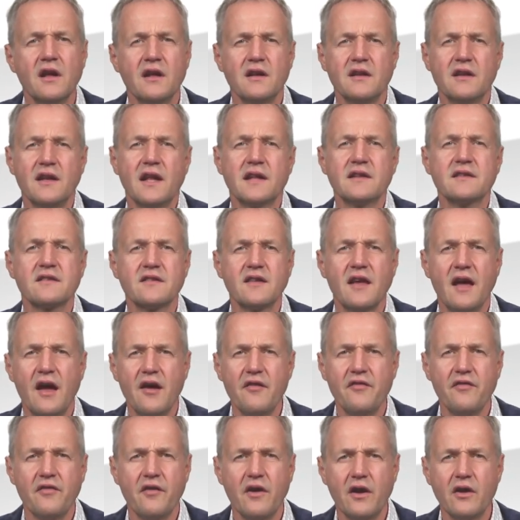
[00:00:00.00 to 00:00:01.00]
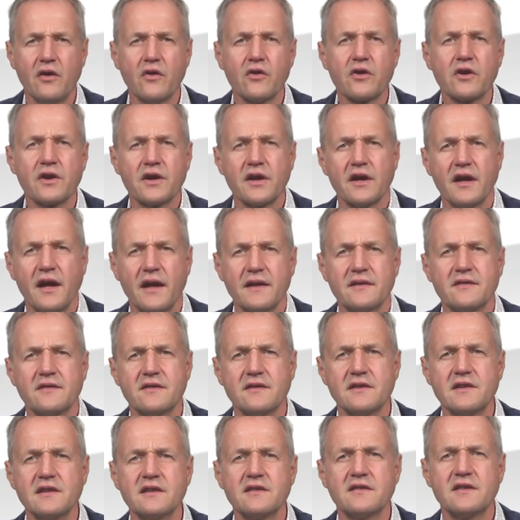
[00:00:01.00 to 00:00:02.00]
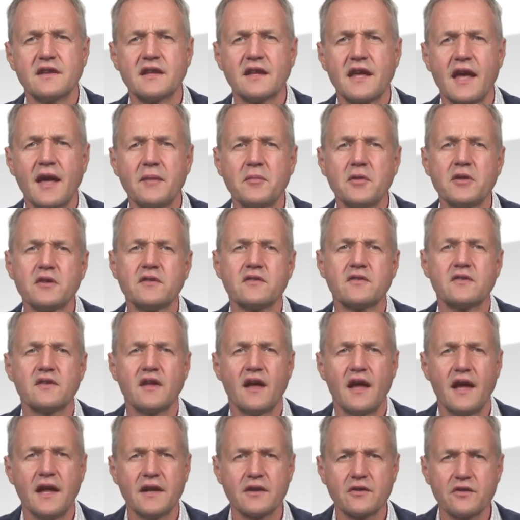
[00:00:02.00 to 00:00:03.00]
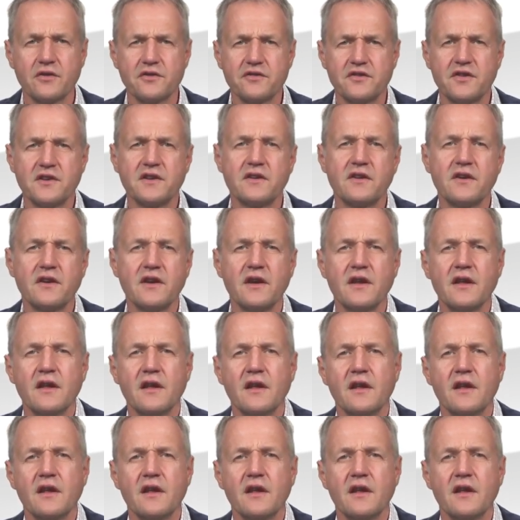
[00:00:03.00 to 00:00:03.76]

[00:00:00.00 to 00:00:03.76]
Let's have a look at the DC cables and consider